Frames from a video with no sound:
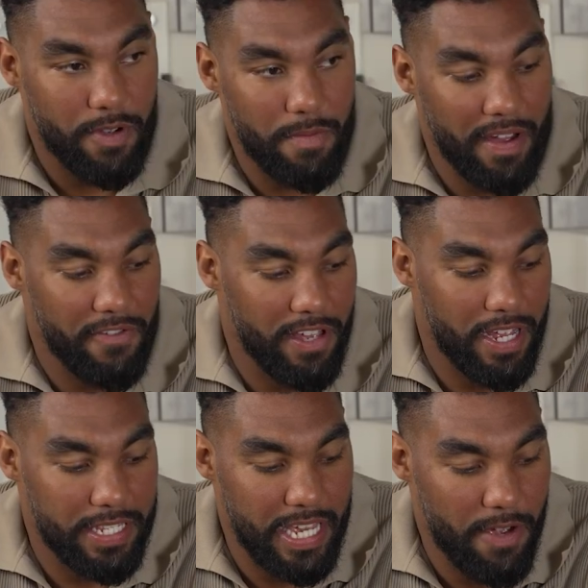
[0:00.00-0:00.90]
with my
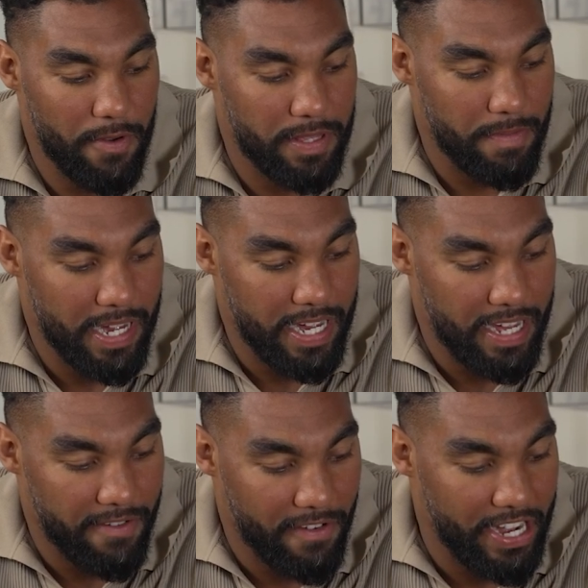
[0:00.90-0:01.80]
fiancée, with
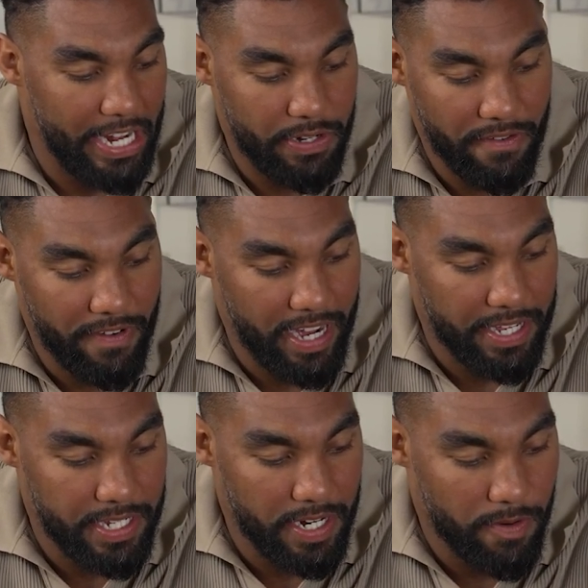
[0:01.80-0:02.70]
my financial
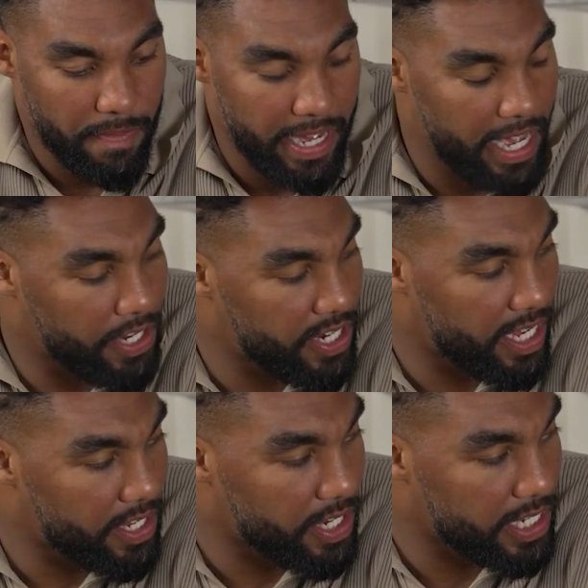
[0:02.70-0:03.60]
advisor, with my
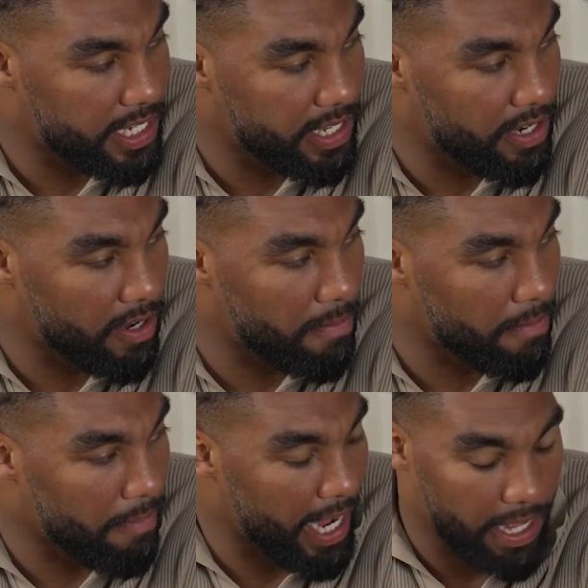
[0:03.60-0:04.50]
agent, just, you know,
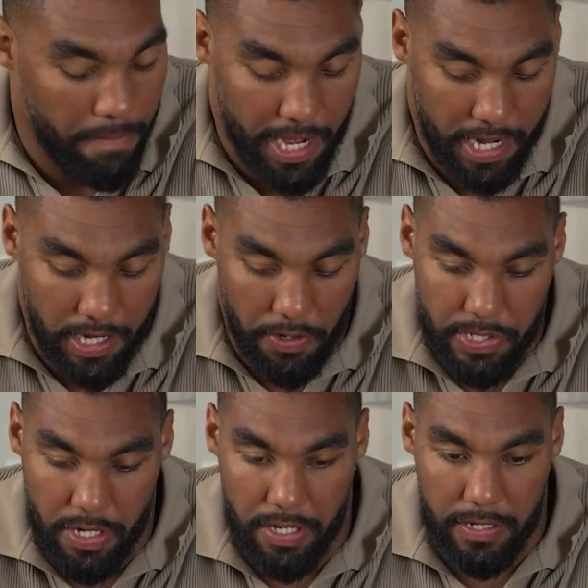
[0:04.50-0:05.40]
my
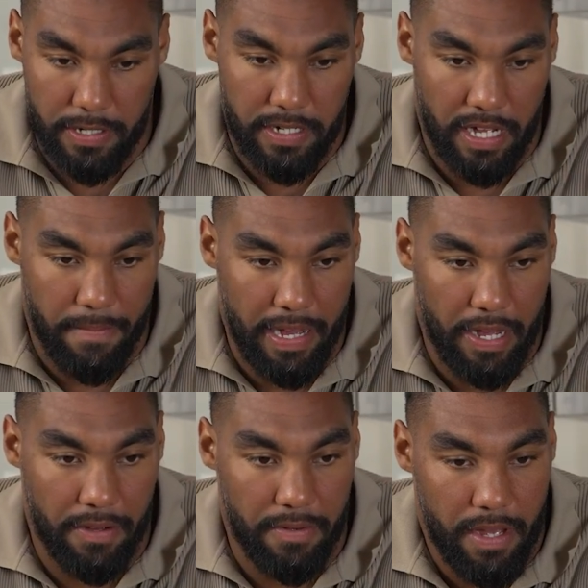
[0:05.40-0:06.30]
close circle
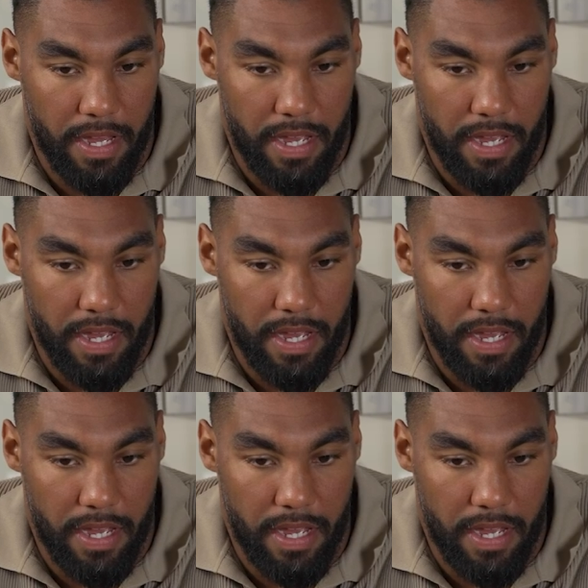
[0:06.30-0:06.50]
about,